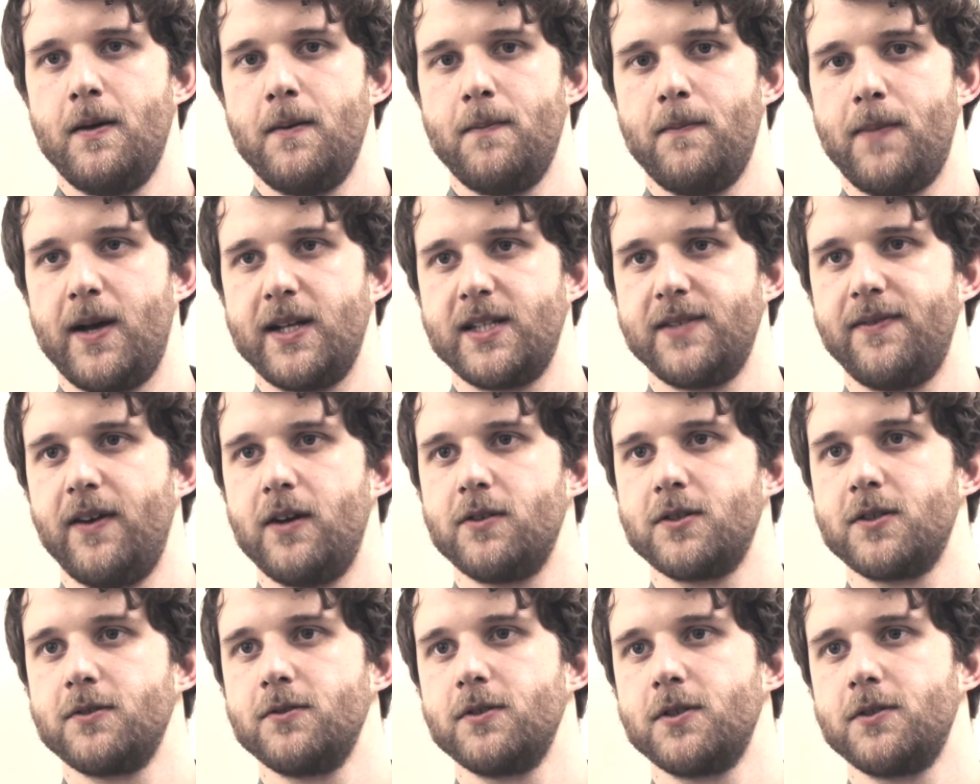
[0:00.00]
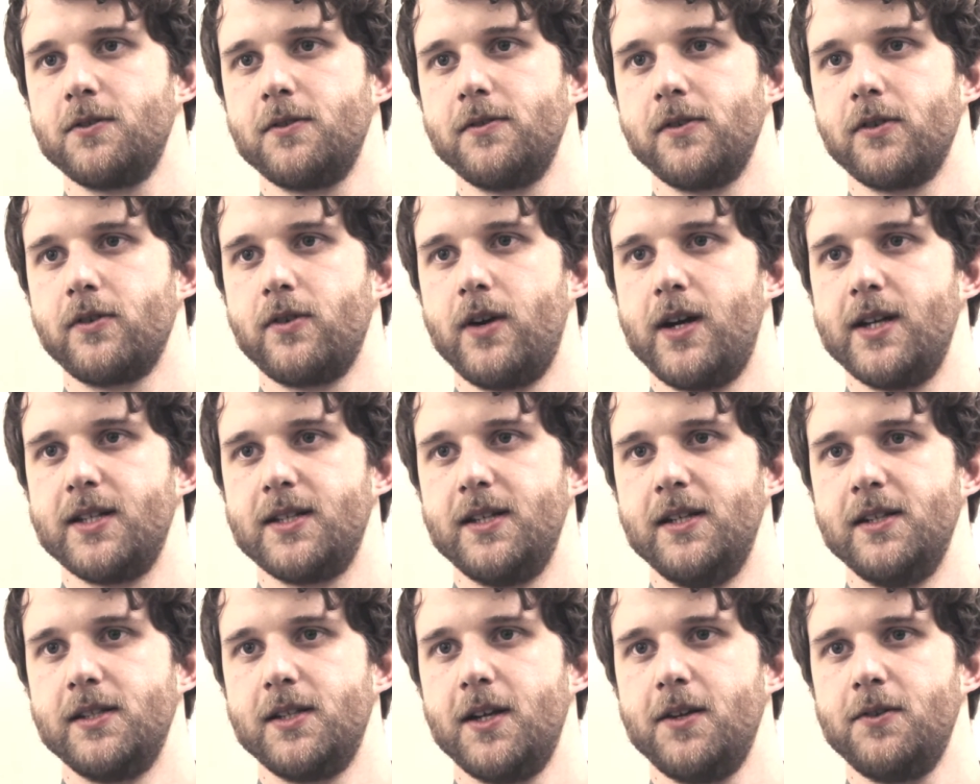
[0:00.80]
Passive House also requires
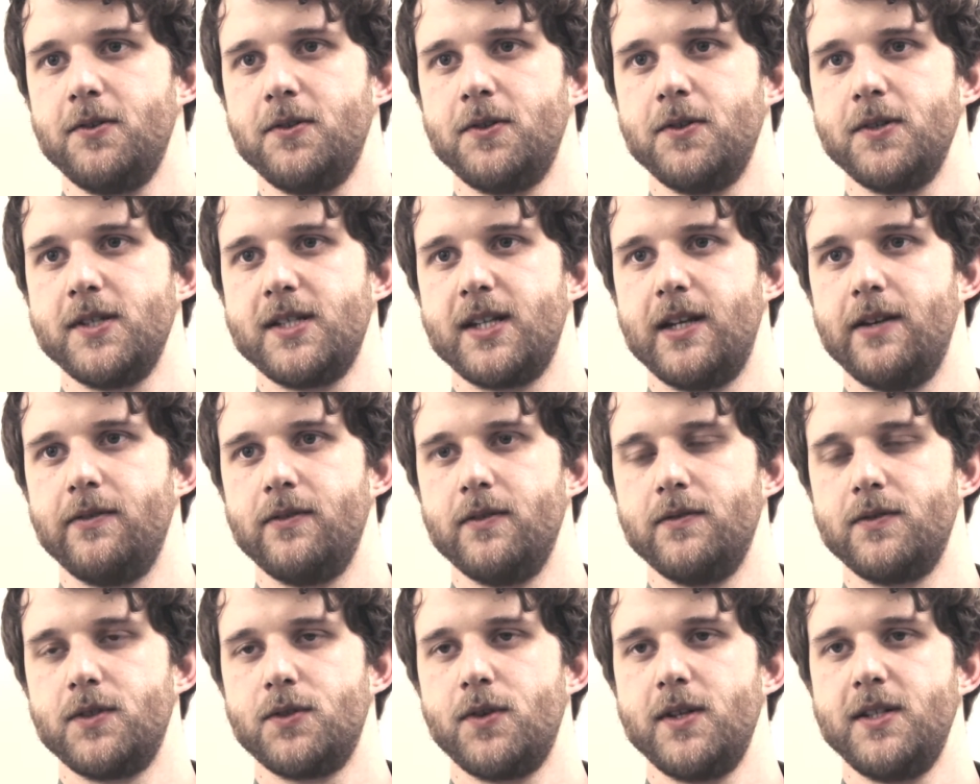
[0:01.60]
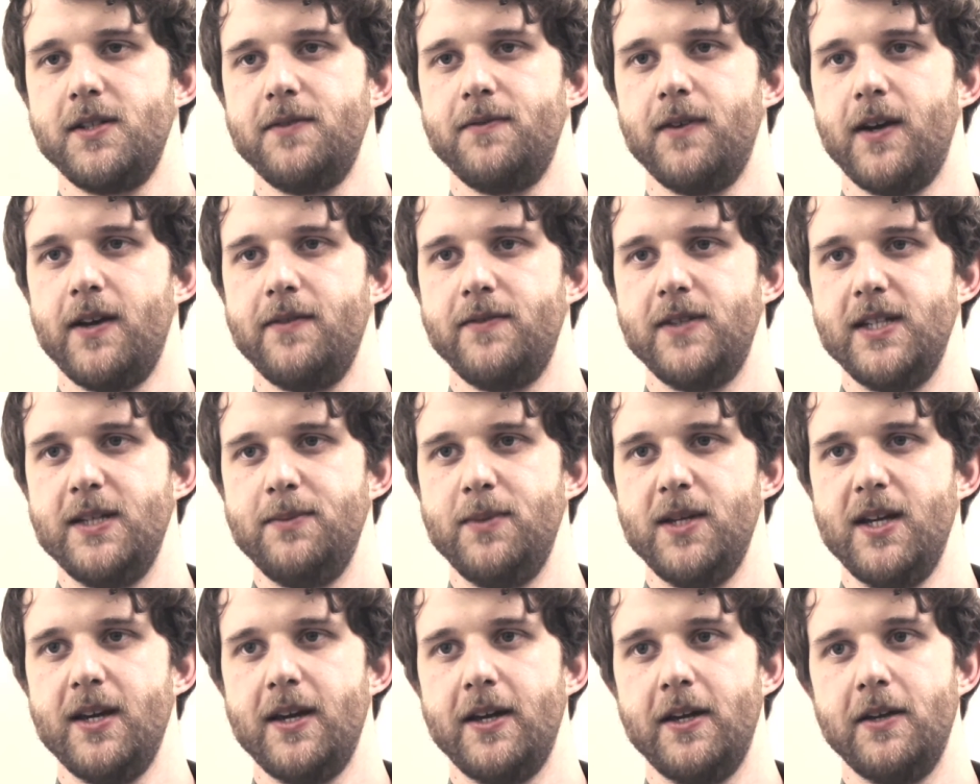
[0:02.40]
an internal noise level of 25
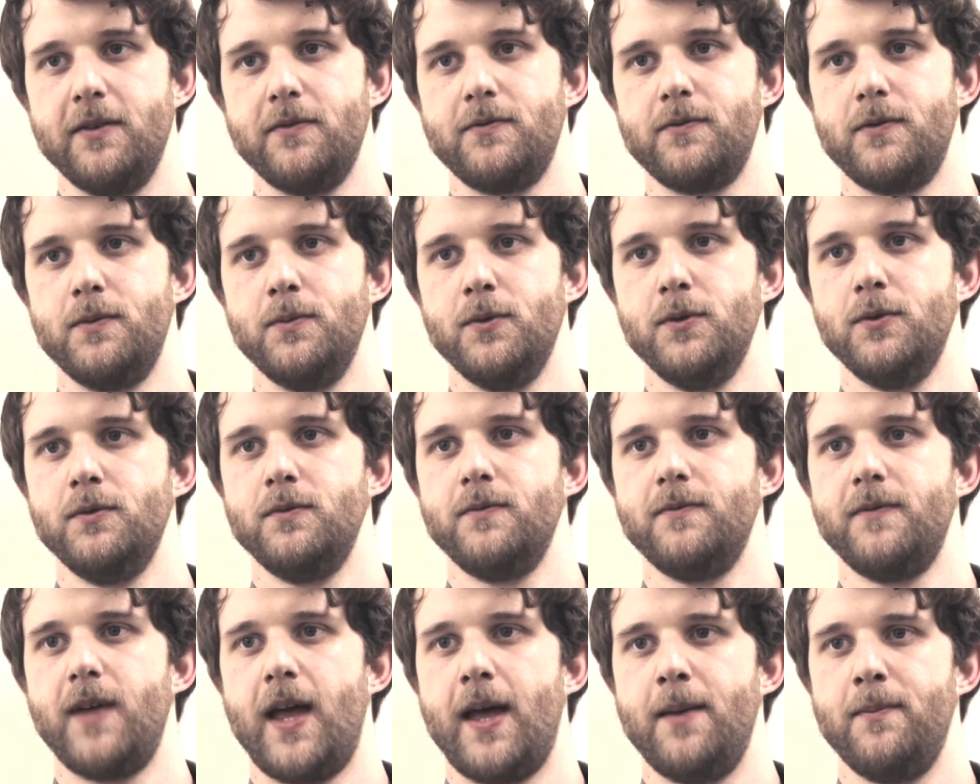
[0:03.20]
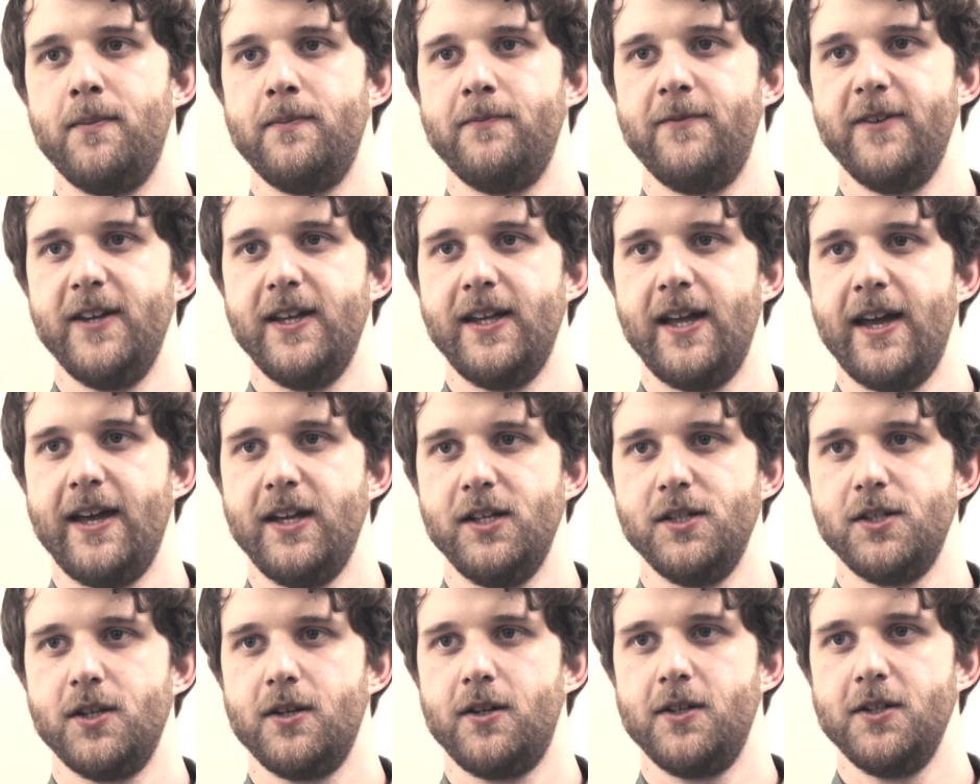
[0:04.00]
dBA from all
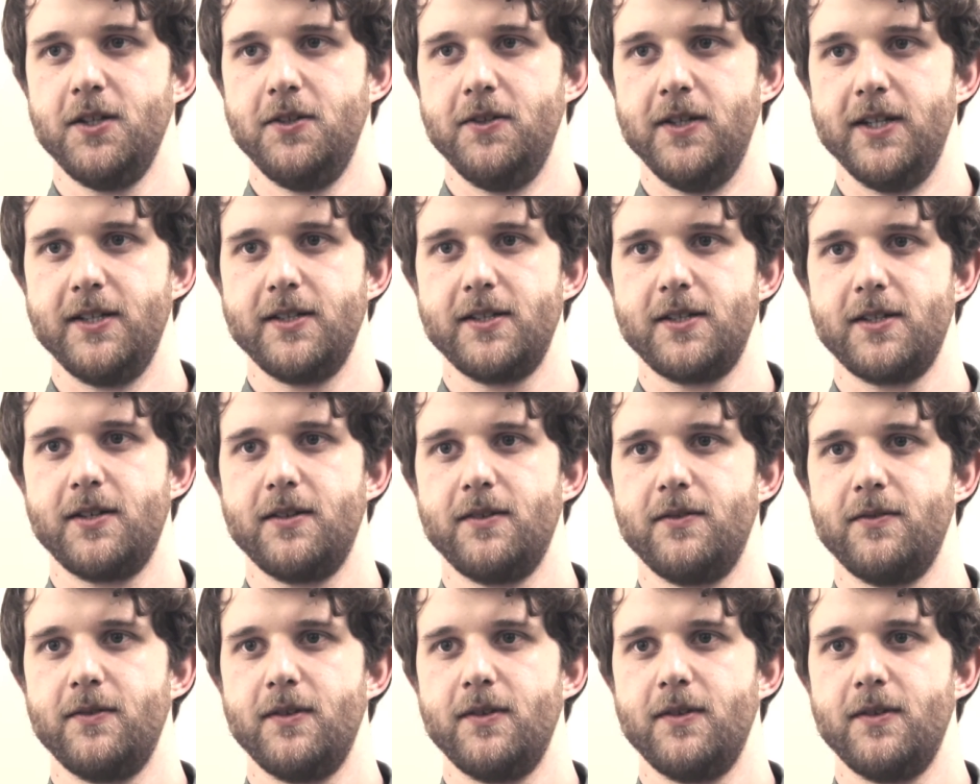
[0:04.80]
MVHR units,